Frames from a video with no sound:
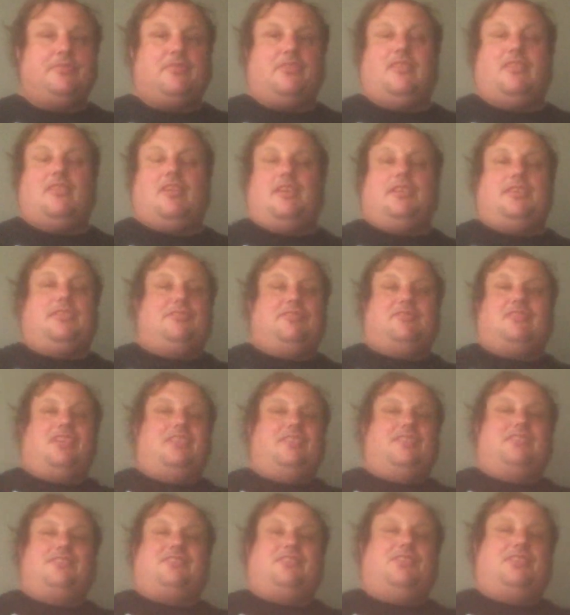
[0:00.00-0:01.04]
There's no
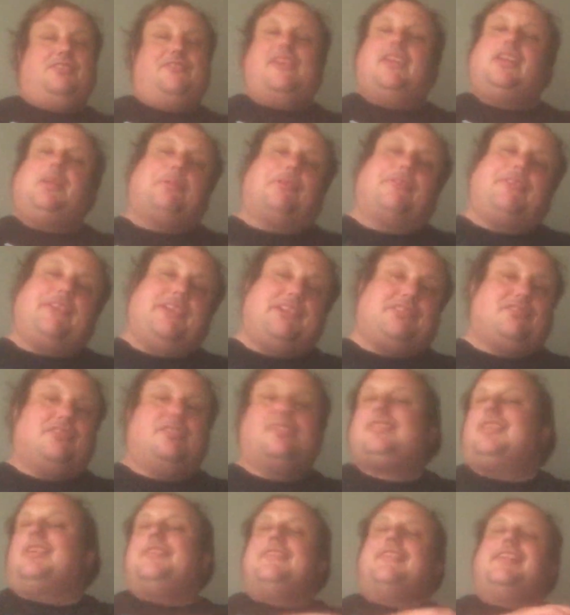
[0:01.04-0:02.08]
developer
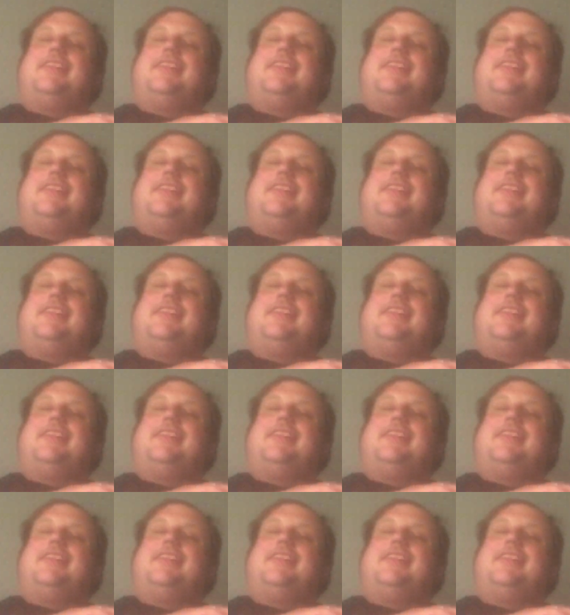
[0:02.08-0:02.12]
feature,